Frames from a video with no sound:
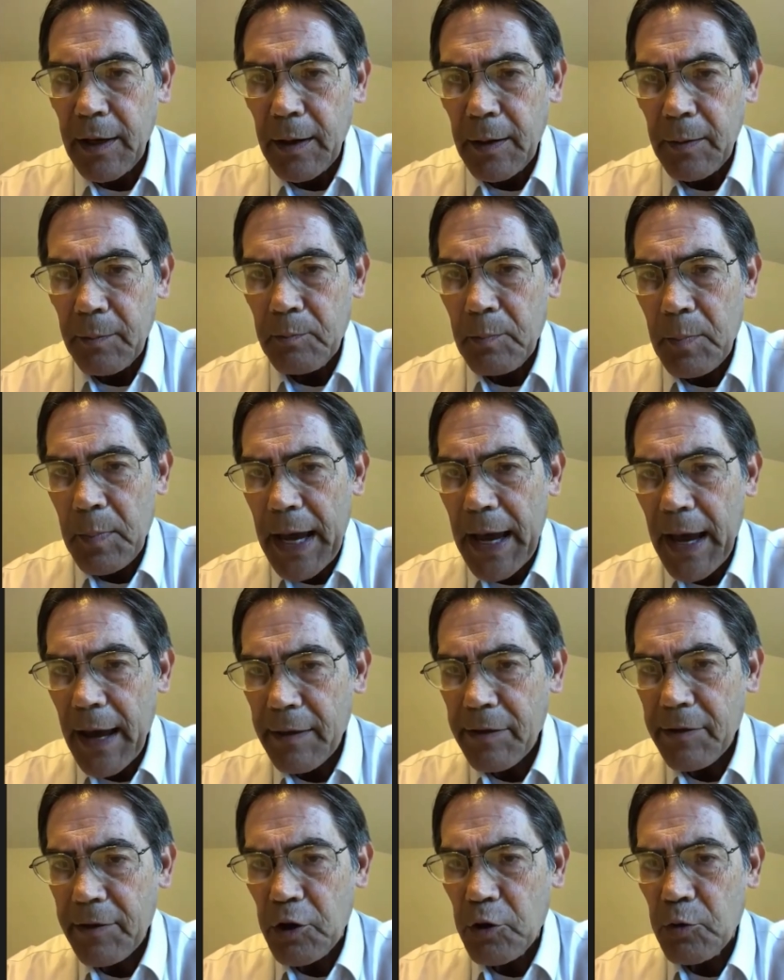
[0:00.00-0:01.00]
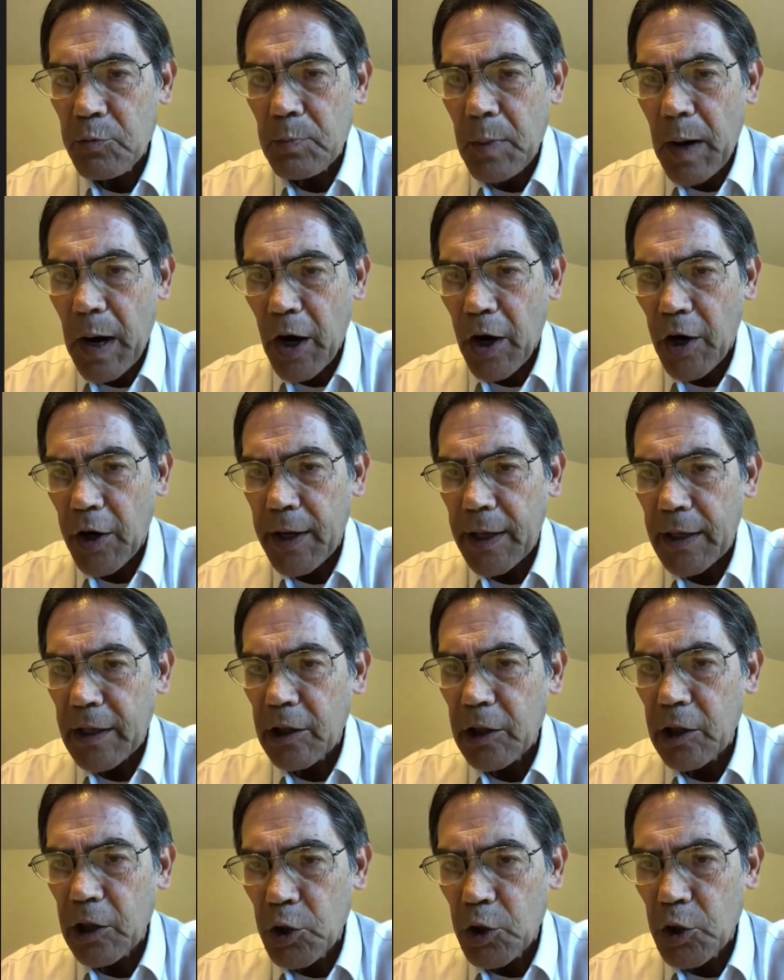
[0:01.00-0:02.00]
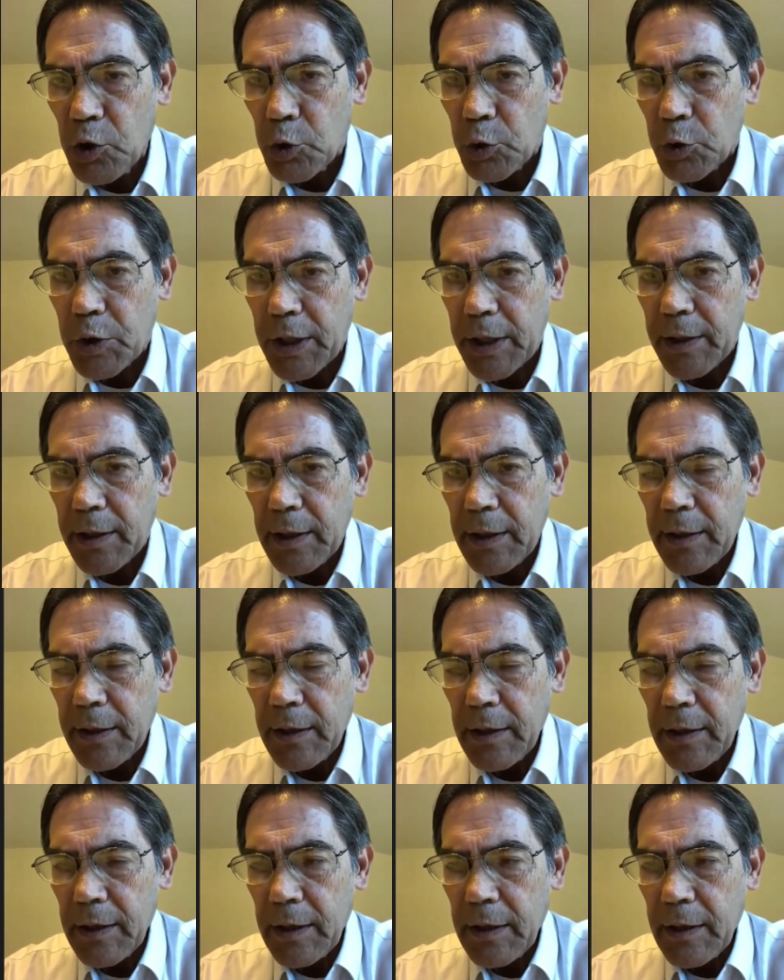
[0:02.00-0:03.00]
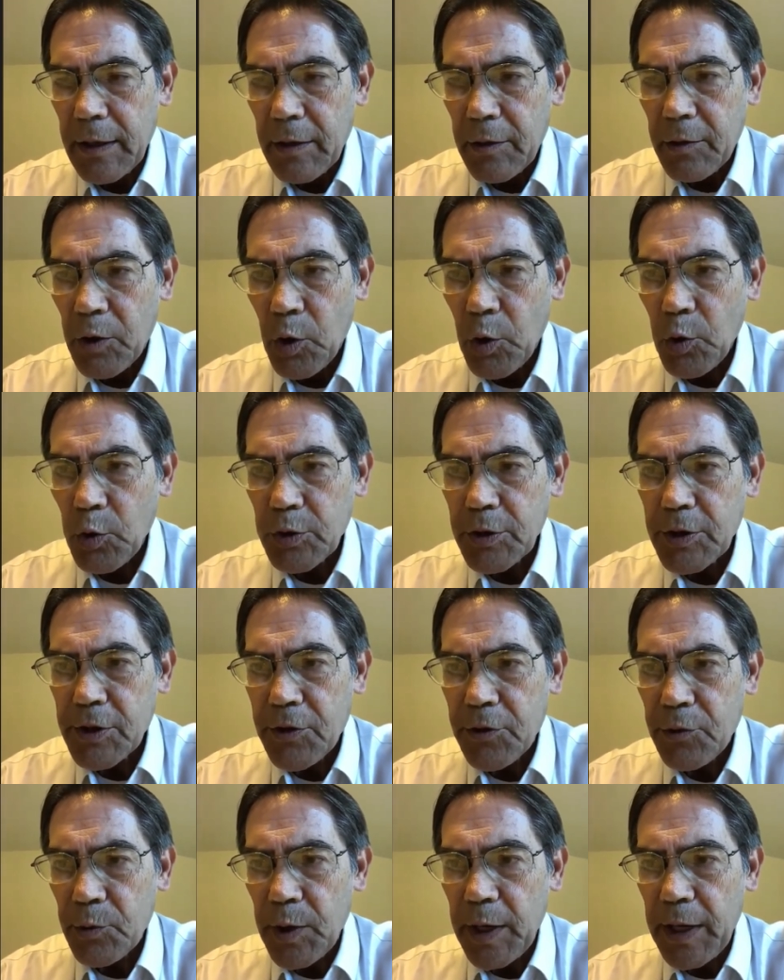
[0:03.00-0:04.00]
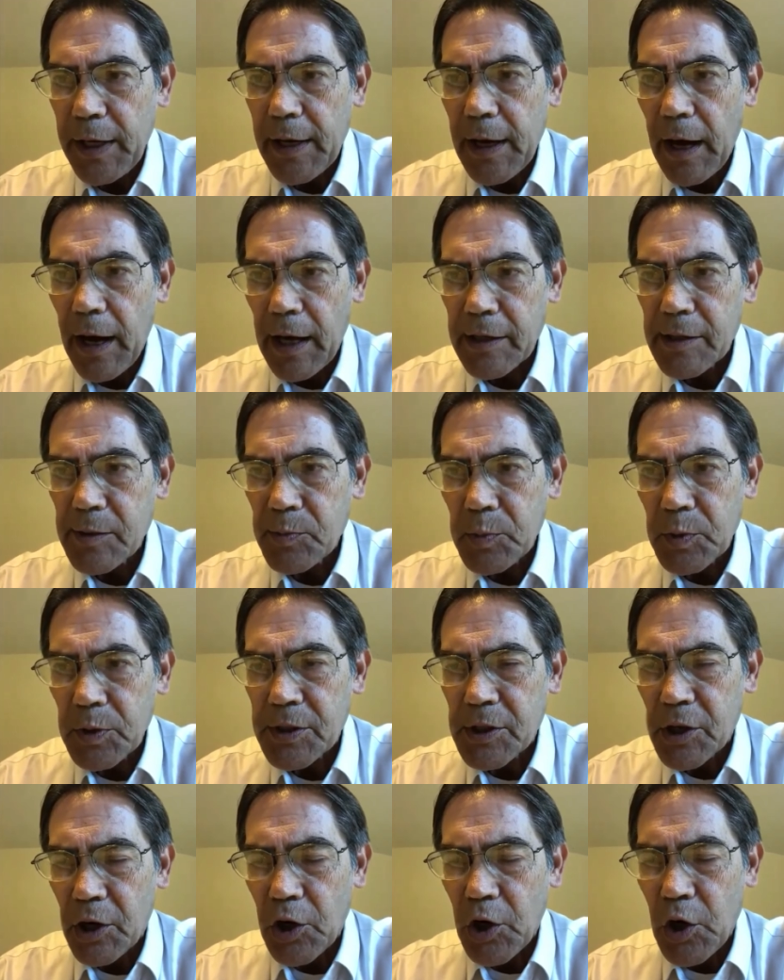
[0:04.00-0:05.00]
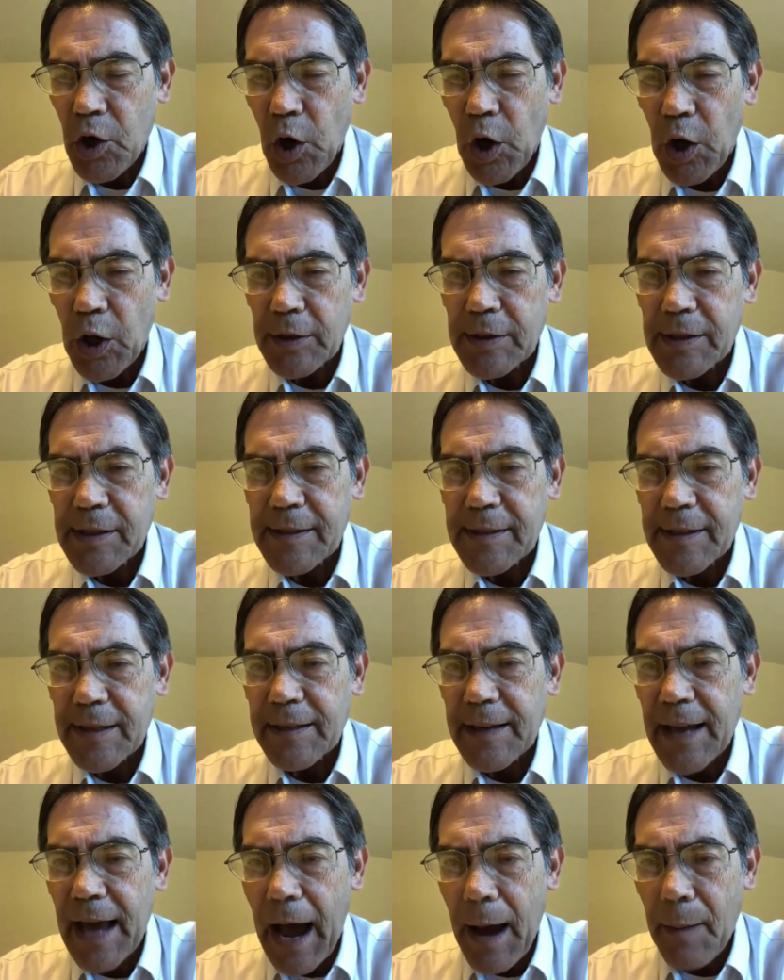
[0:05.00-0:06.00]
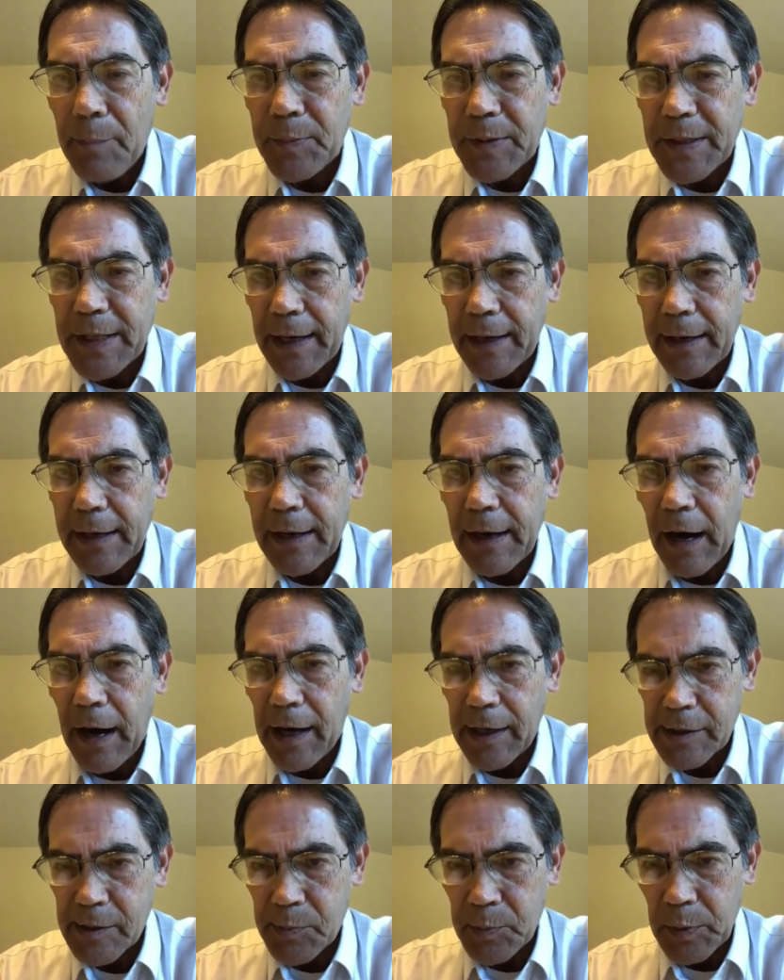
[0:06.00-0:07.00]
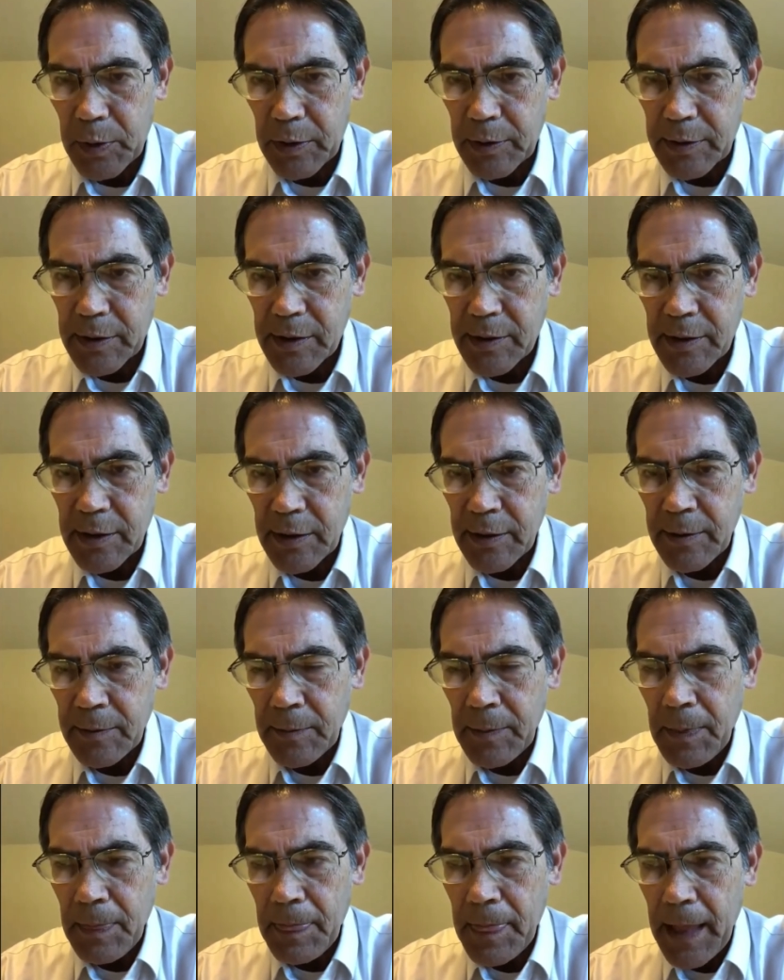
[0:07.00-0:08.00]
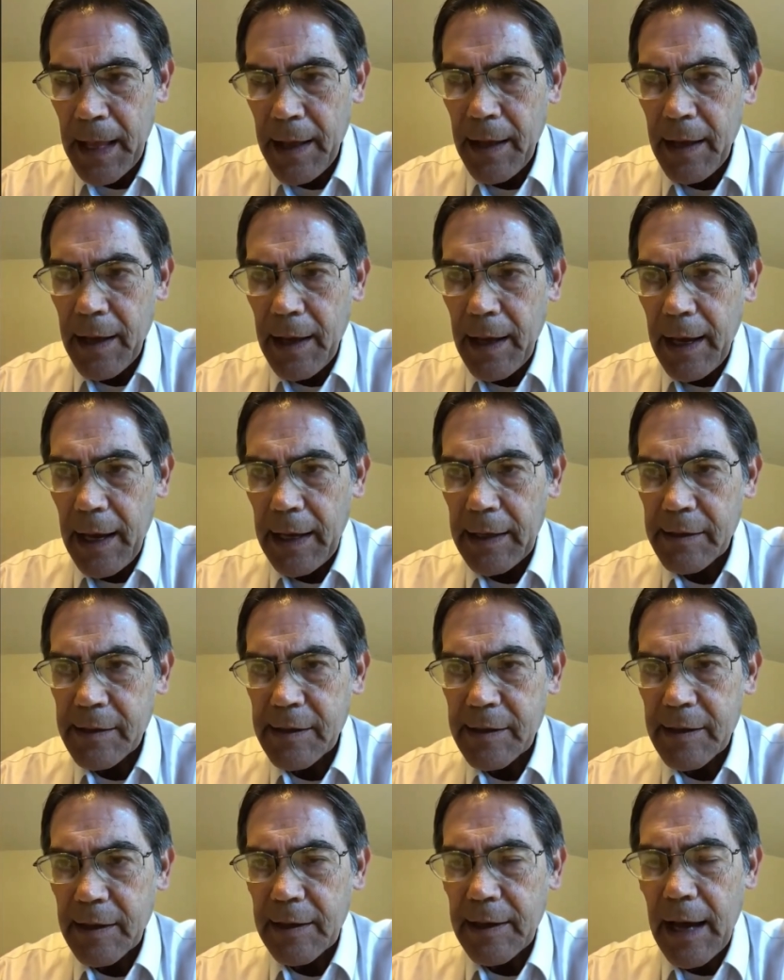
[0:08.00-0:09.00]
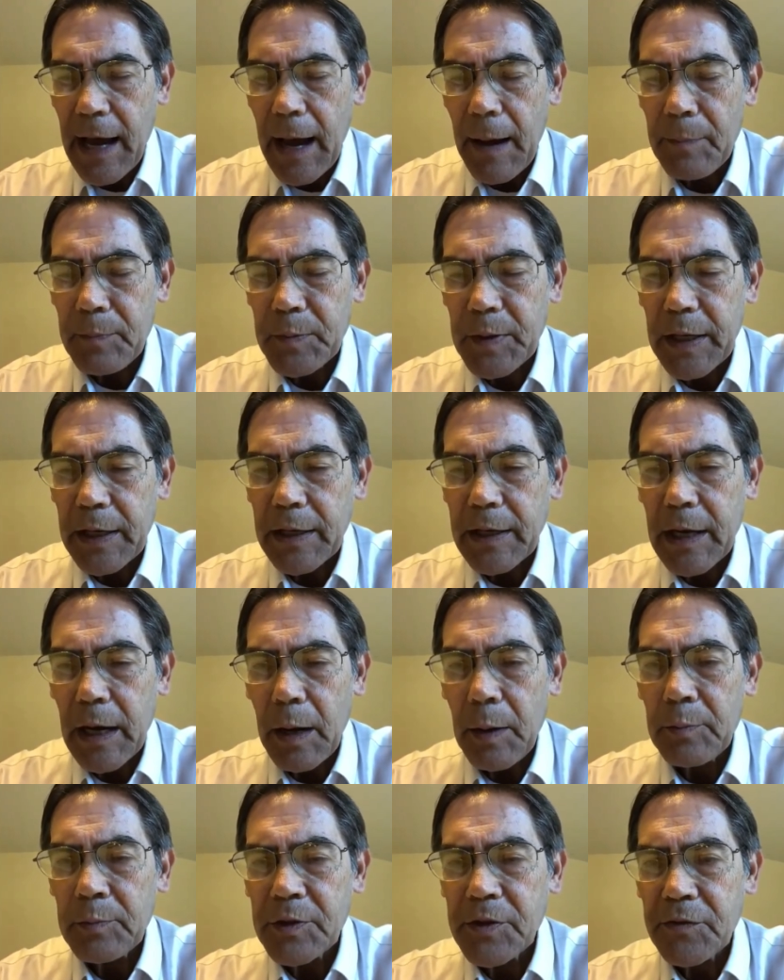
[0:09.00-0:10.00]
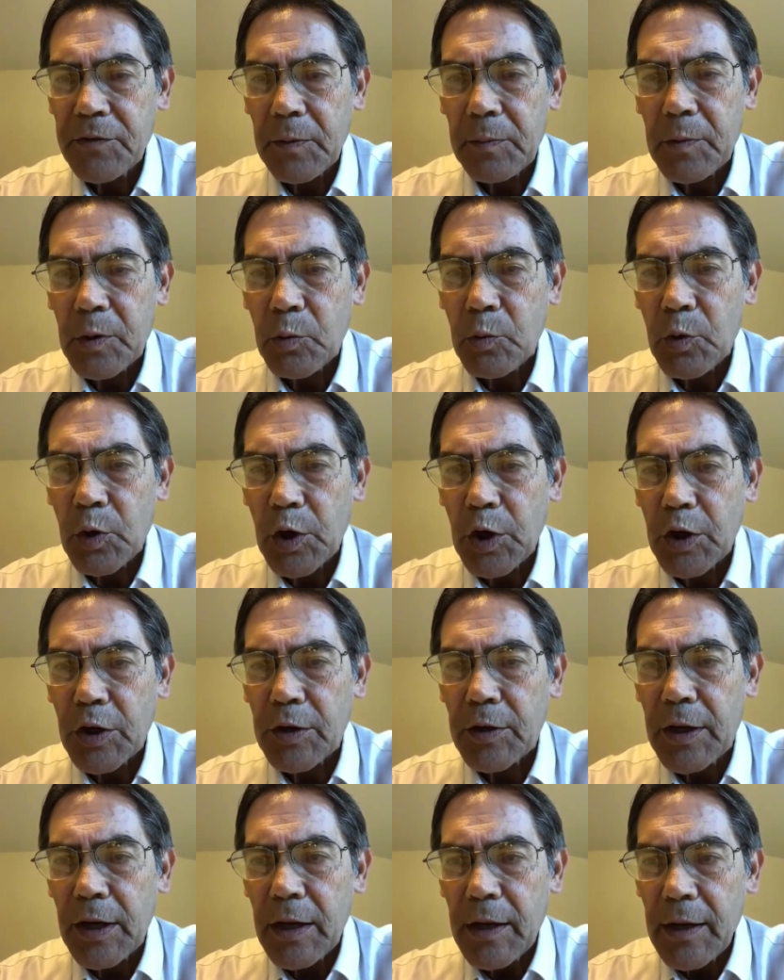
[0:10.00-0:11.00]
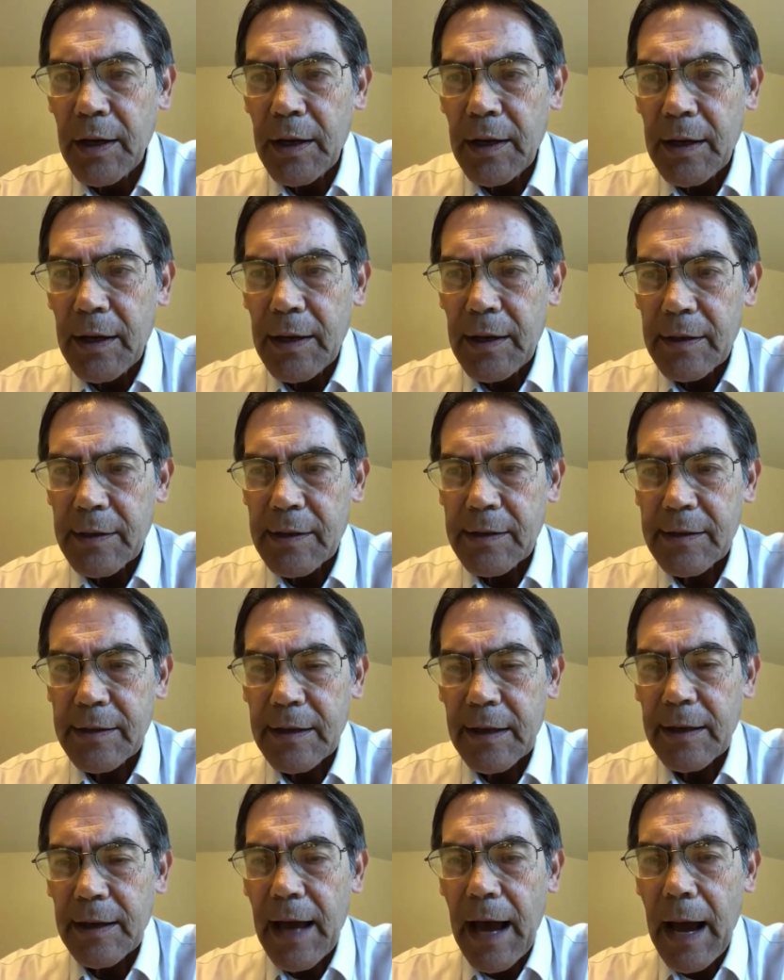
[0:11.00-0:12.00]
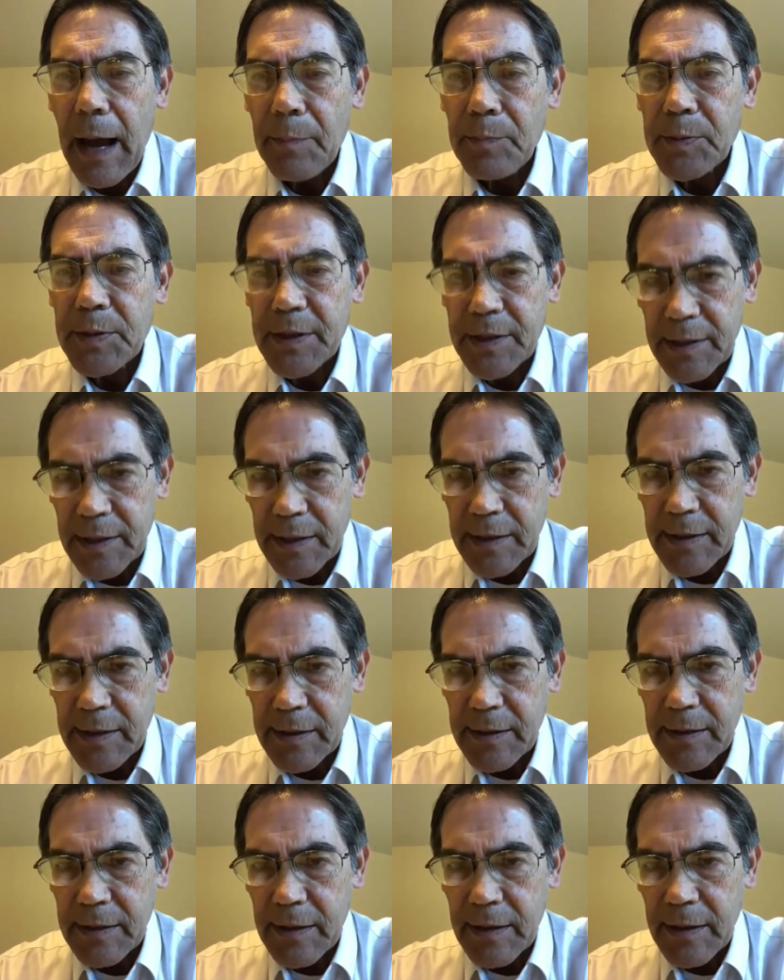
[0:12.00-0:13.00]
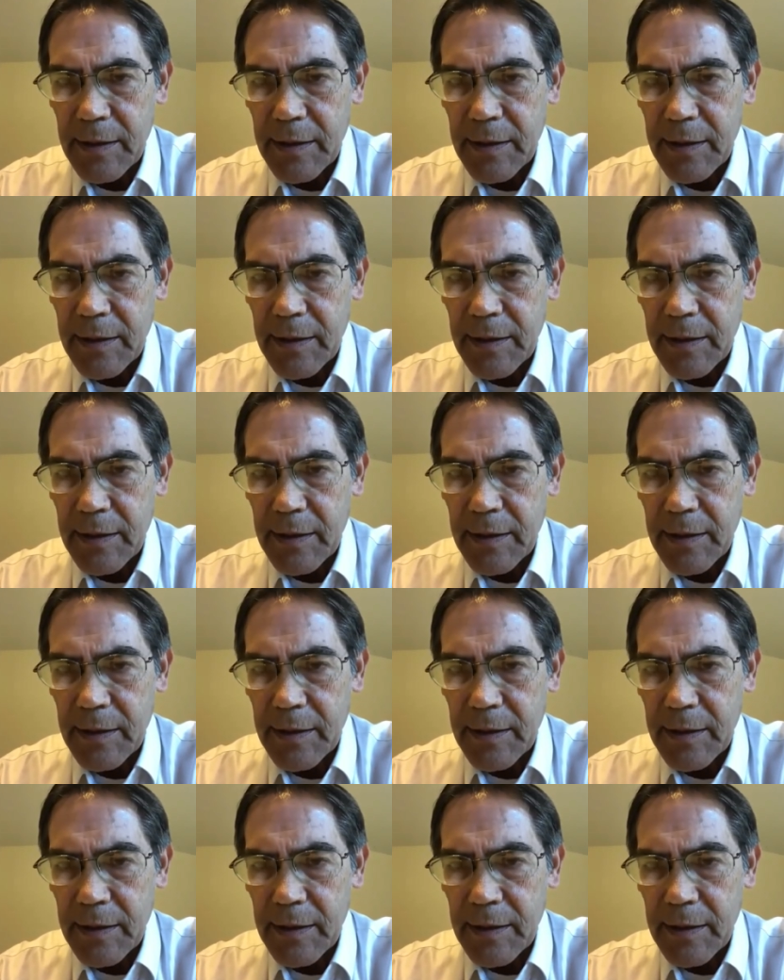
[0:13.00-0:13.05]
Matthew, Mark, and Luke. Those three gospels are called synoptic gospels. And synoptic comes from the word synopsis,